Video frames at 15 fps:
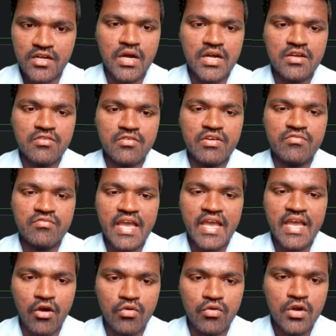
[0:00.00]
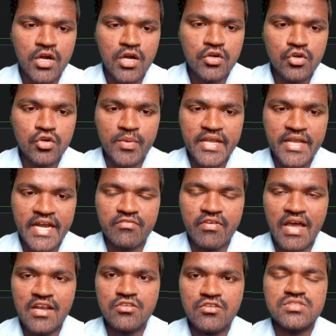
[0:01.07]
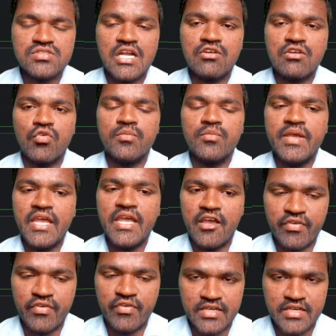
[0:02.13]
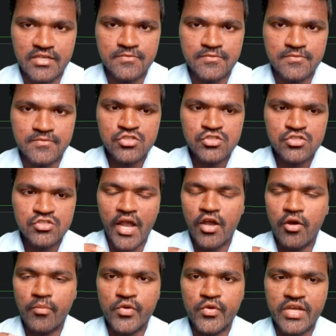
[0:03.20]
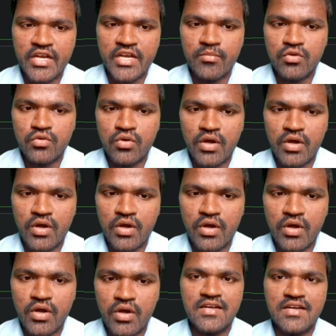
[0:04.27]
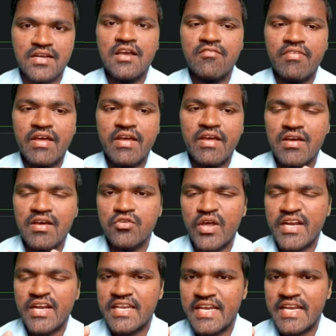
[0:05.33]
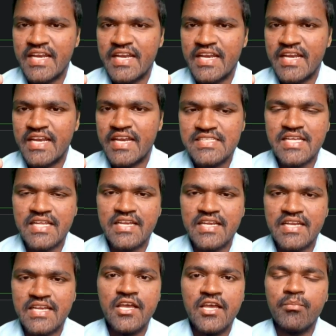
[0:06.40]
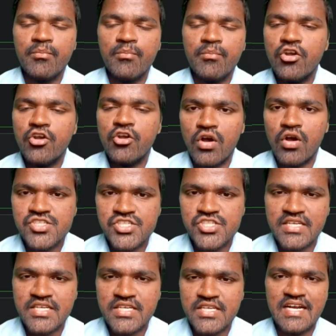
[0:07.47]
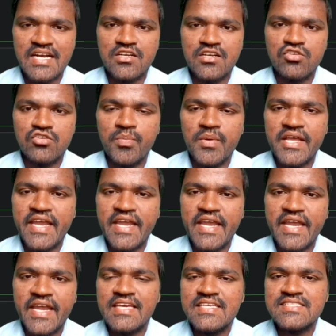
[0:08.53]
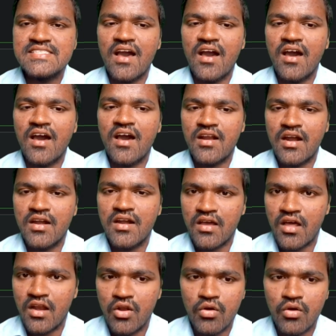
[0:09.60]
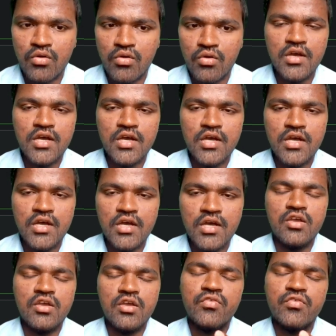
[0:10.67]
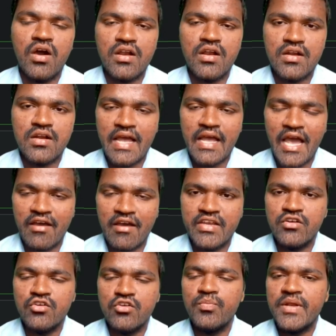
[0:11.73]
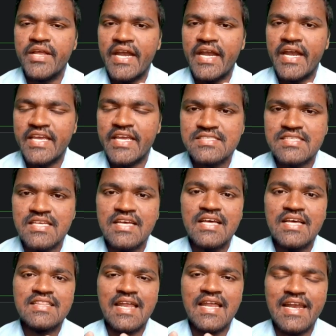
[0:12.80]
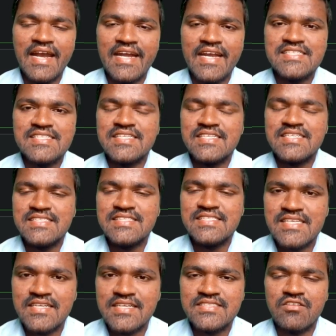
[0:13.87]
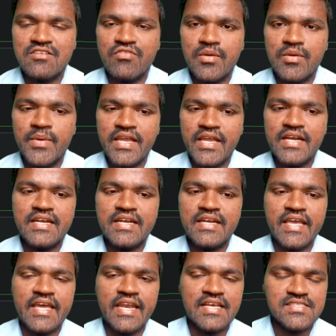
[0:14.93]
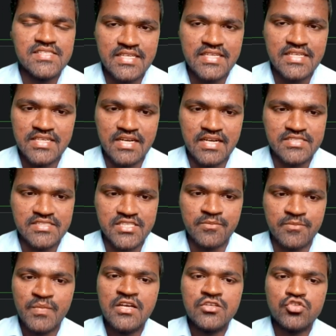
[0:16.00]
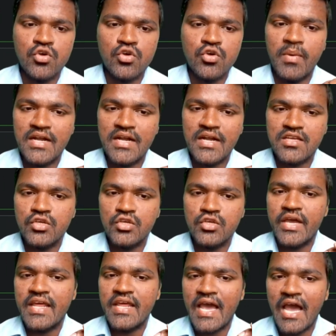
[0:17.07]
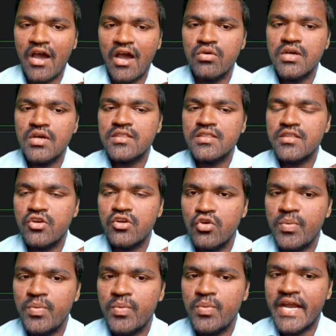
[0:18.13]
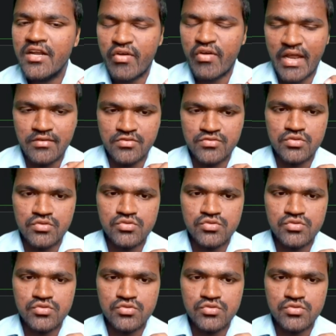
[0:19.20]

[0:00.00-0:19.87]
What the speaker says: But when we have duplicate values, that won't be affected. So I hope you can able to understand. Whenever you are creating a dictionary, be cautious that duplicate keys are not allowed. So if you are having duplicate keys, the latest insertion will be taken as consideration. So but you can have the duplicate values.